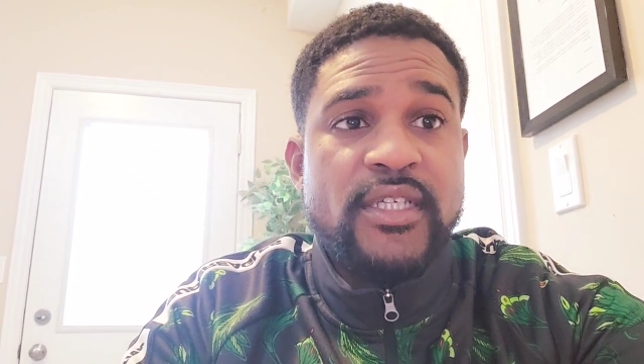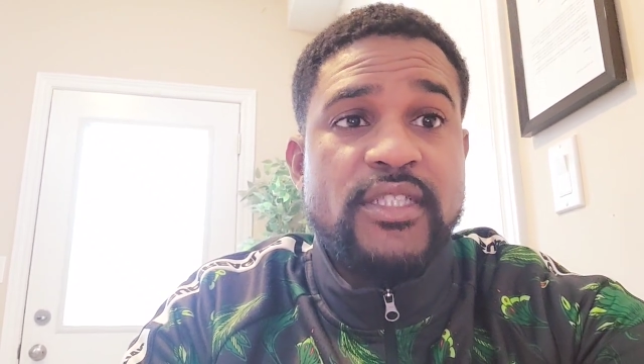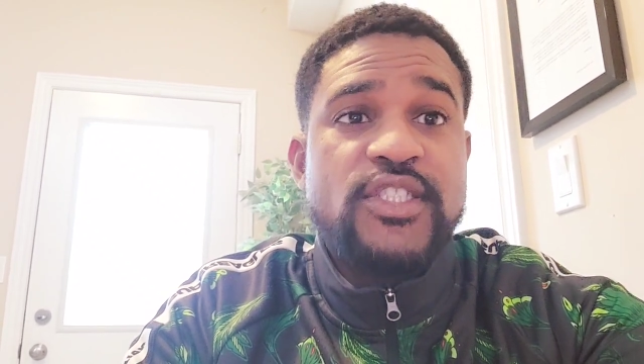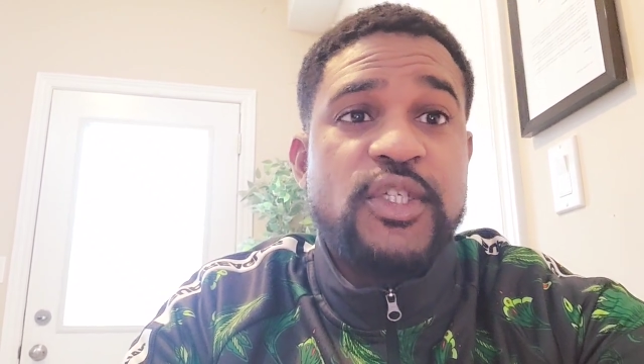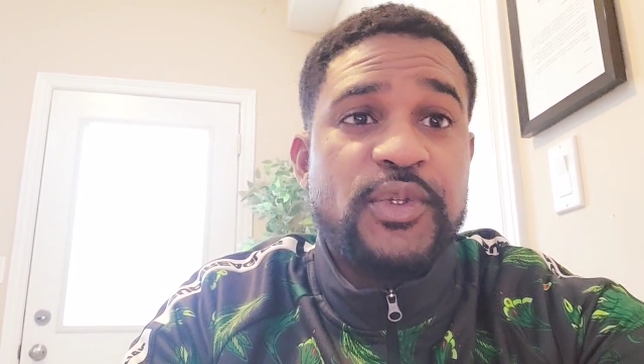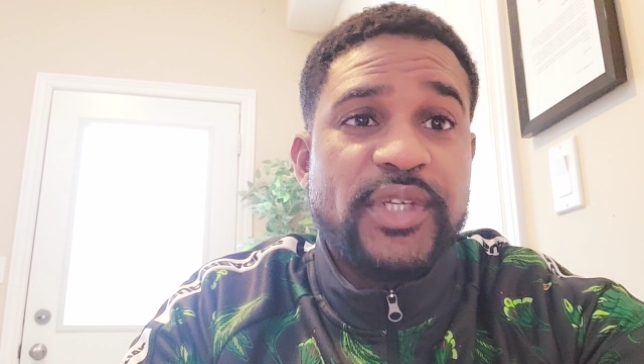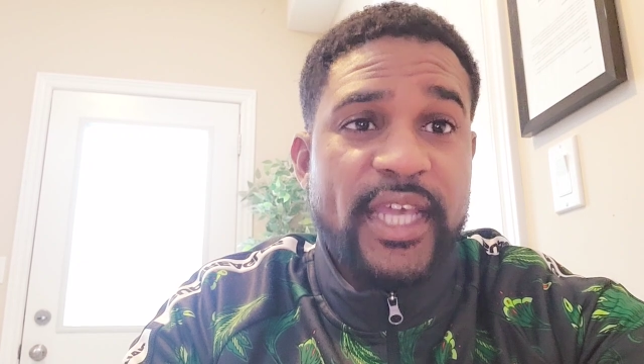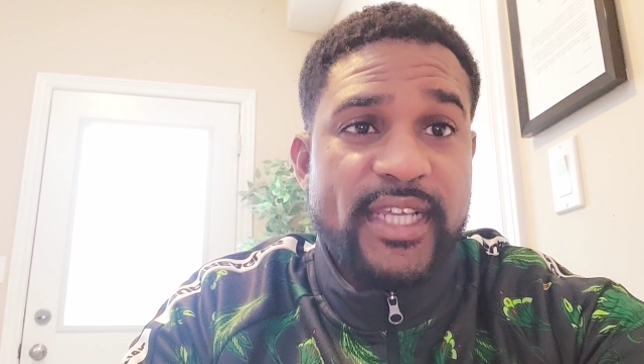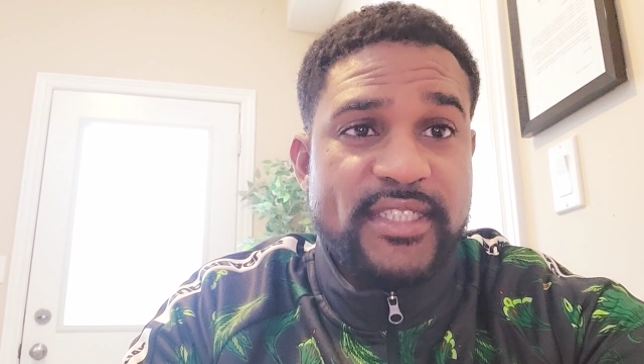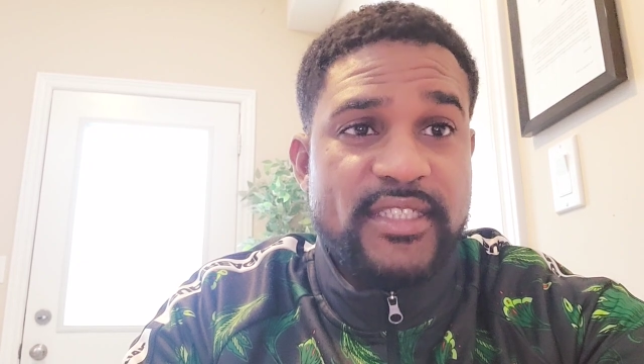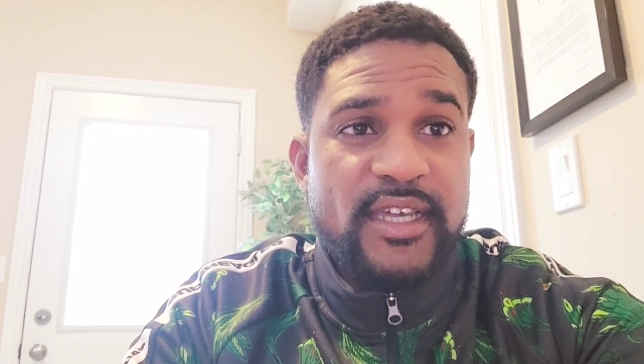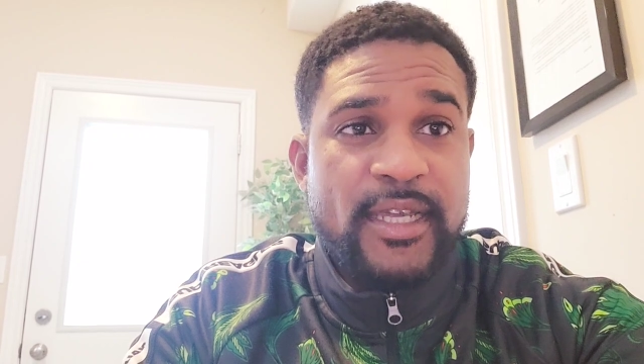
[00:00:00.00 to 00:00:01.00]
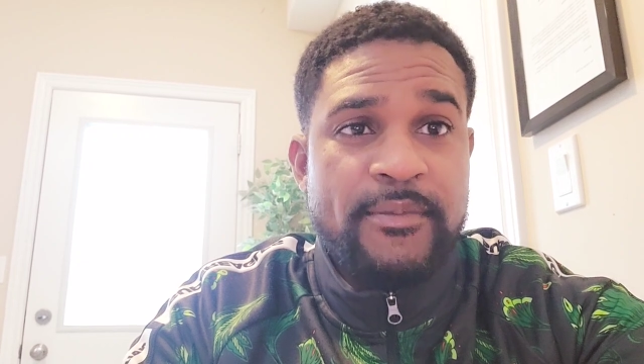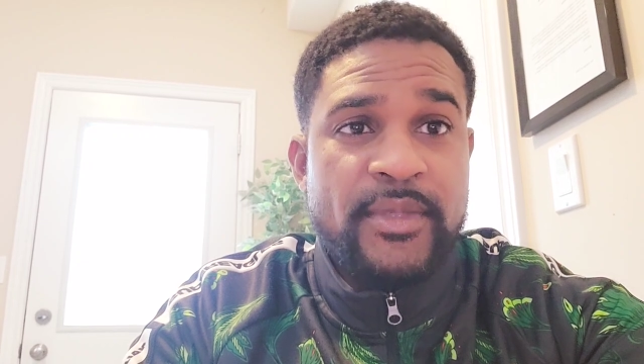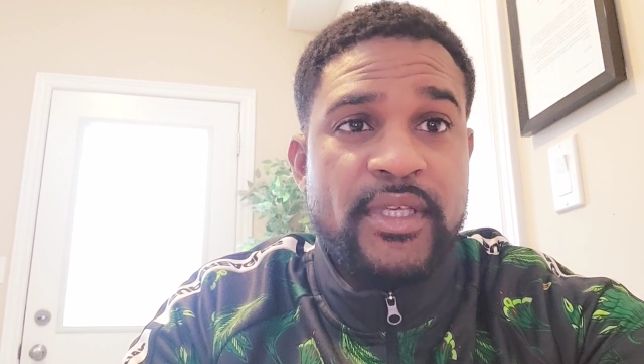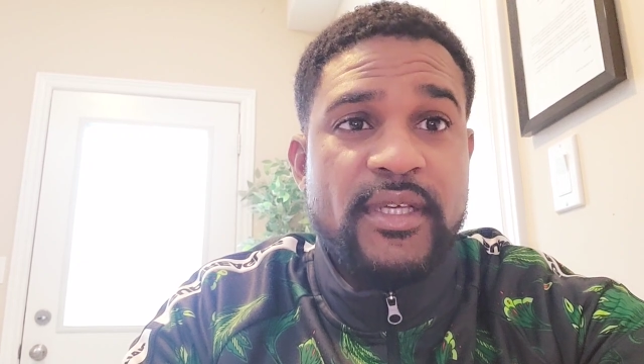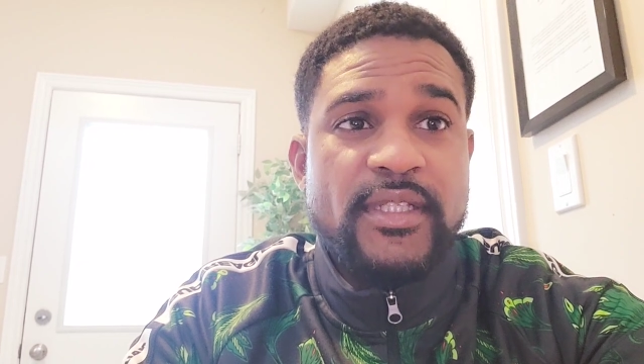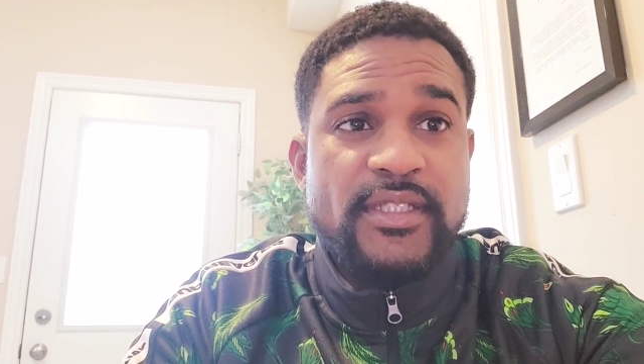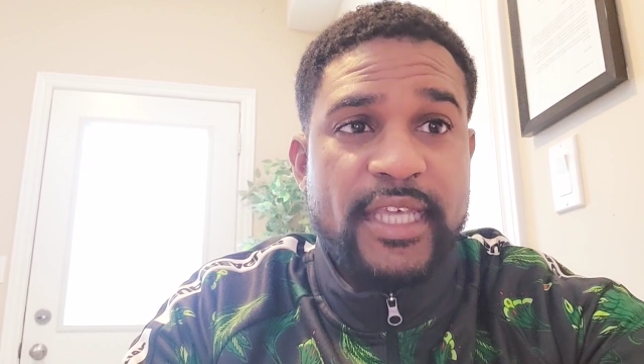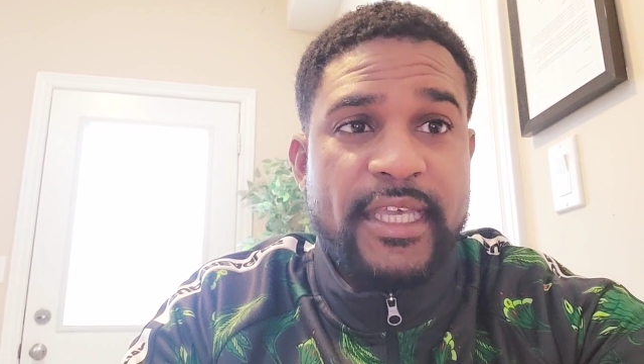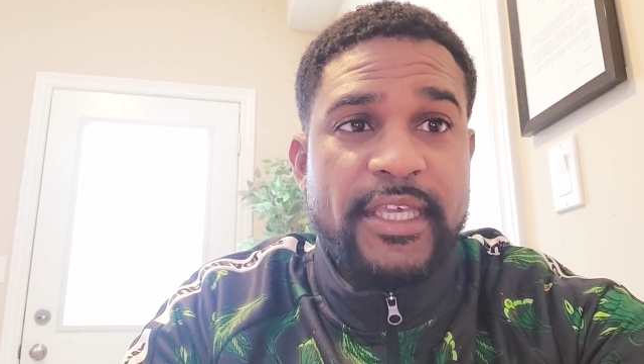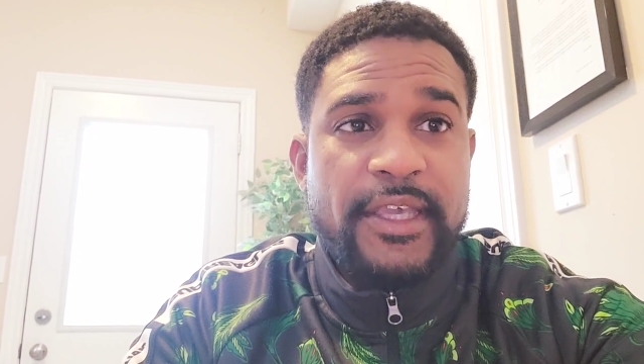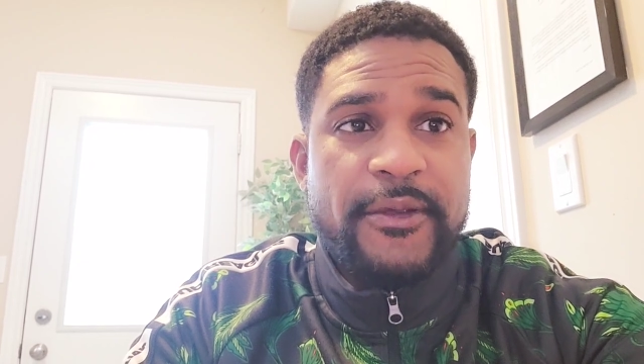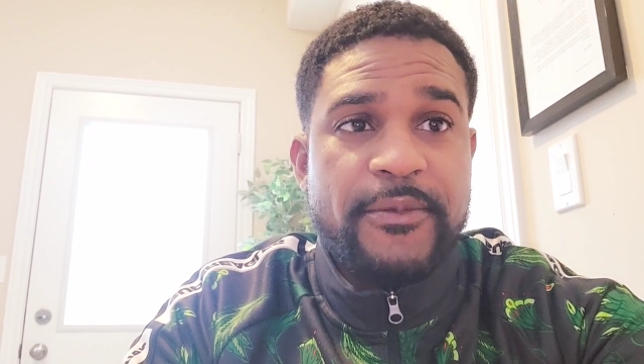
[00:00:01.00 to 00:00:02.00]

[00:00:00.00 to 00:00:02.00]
Till next time, take care.